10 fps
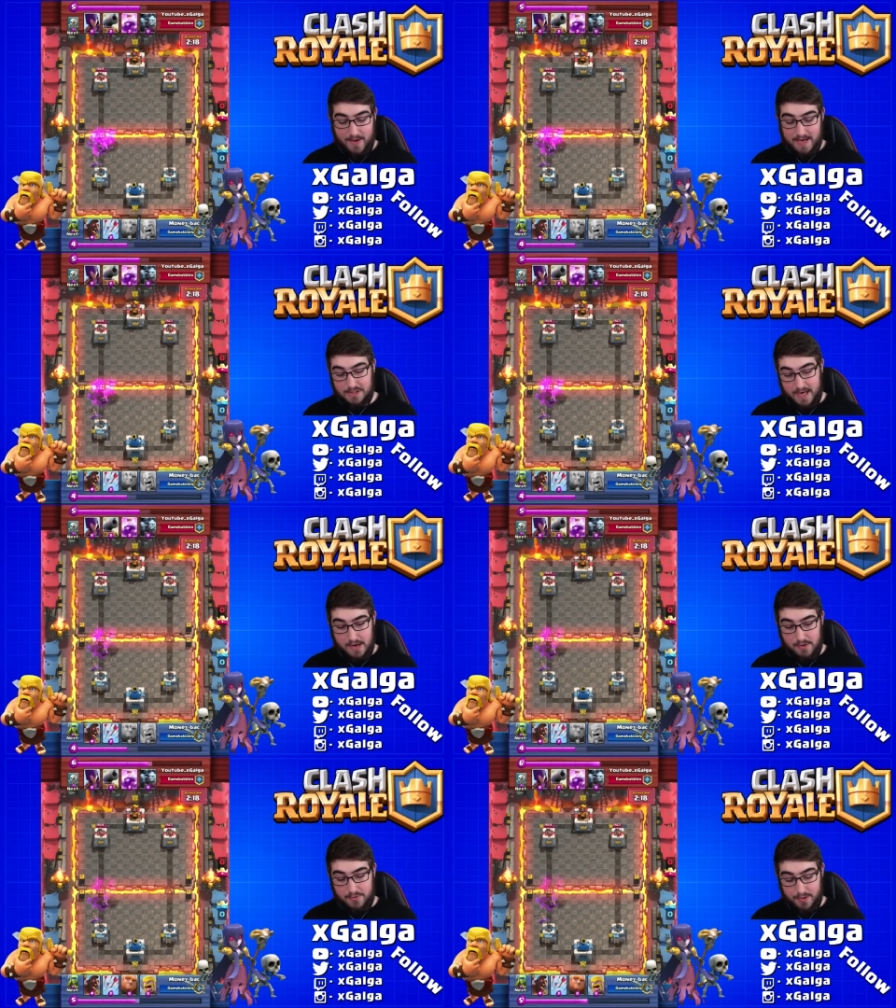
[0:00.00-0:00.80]
I just
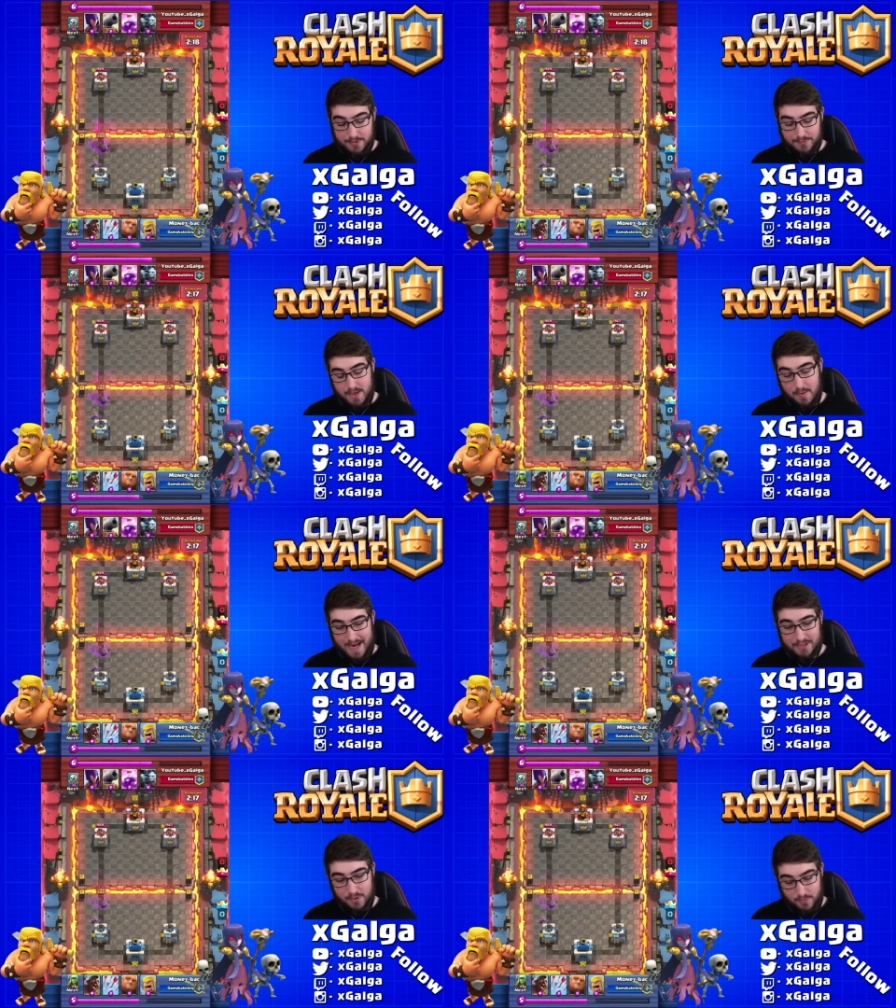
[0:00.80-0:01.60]
arrow those. We go
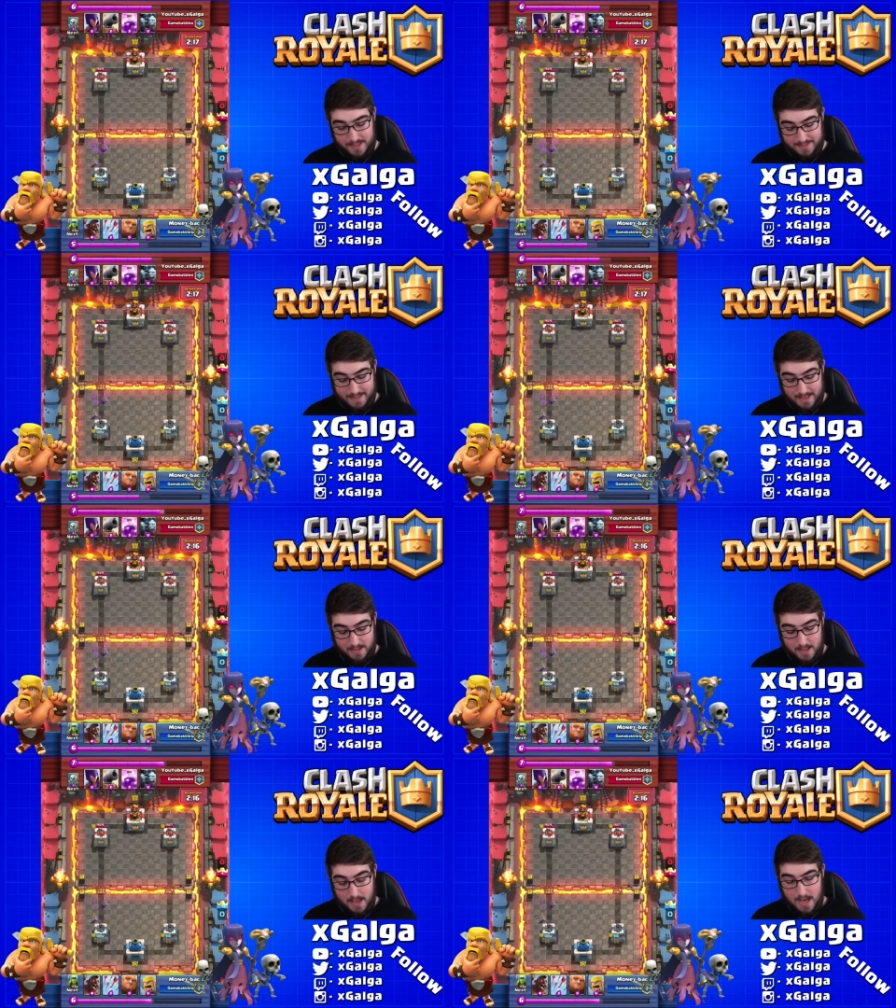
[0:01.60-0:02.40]
back to a
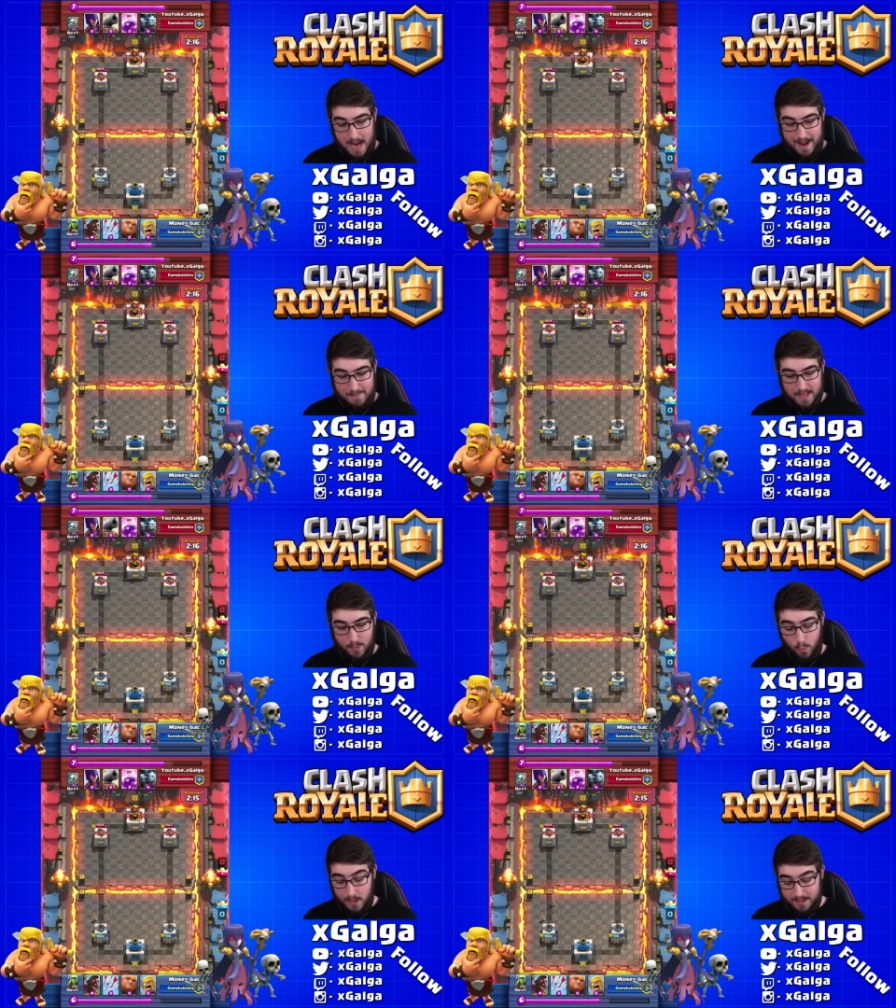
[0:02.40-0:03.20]
reset. I'm at
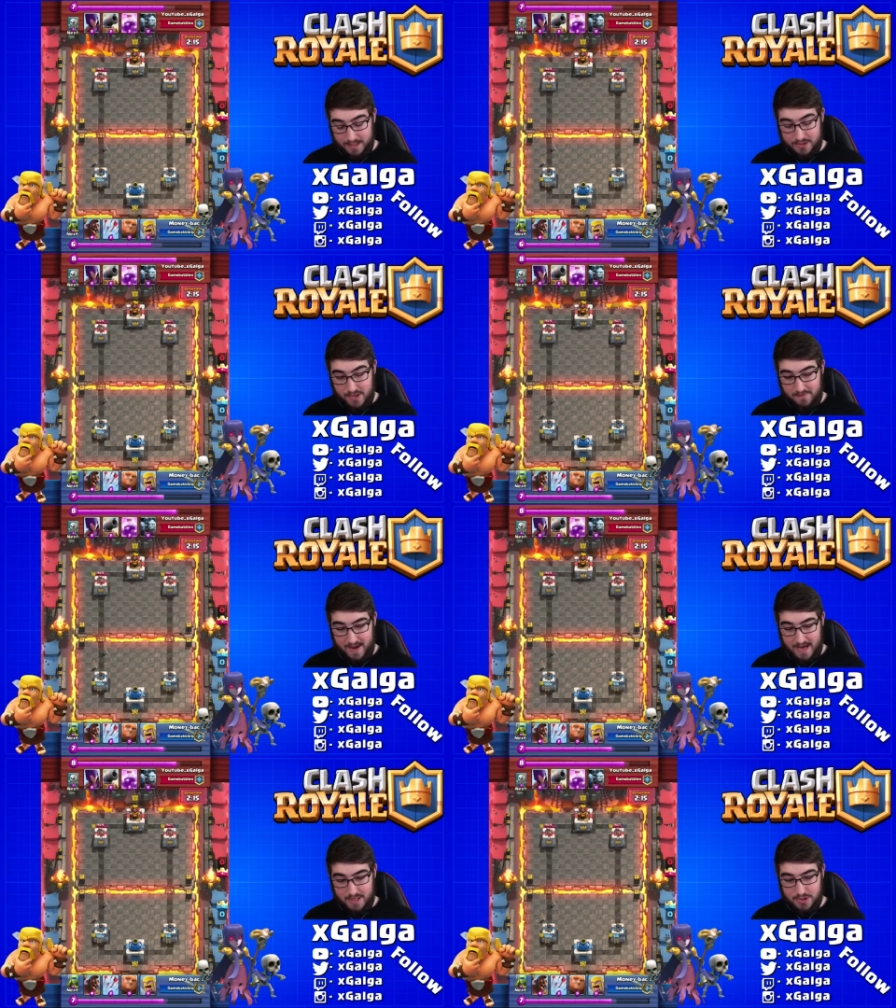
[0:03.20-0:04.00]
a 1 elixir
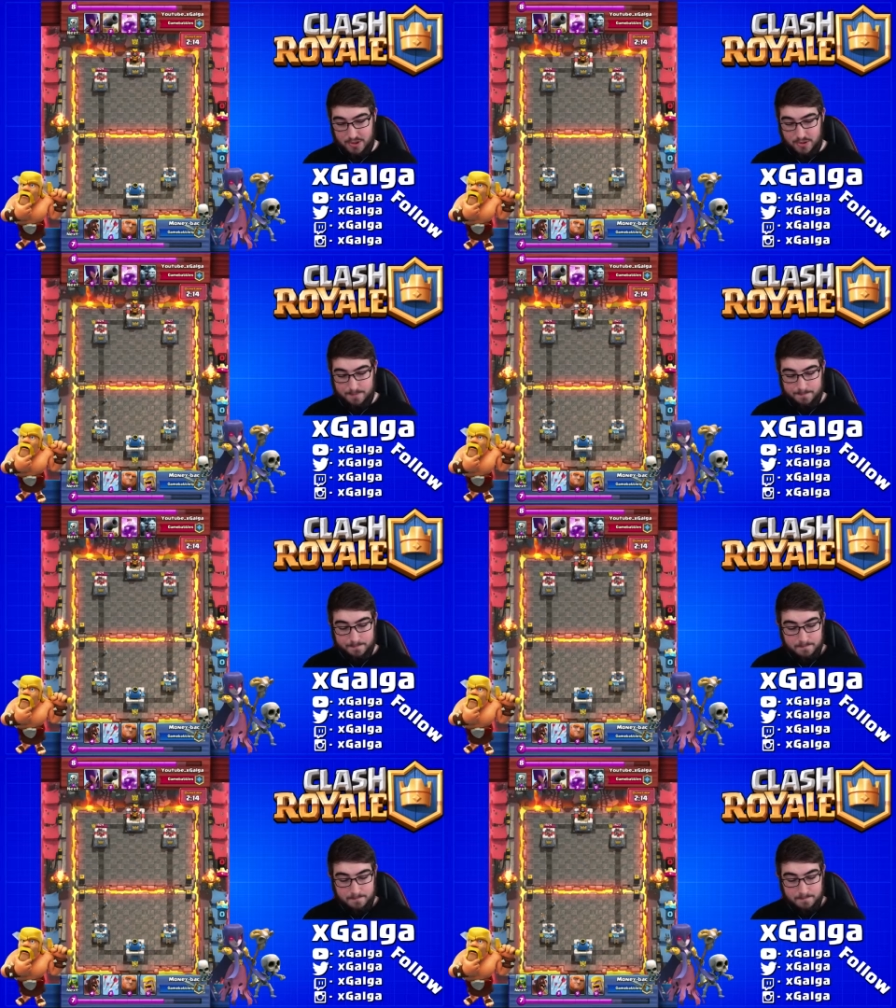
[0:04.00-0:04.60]
advantage.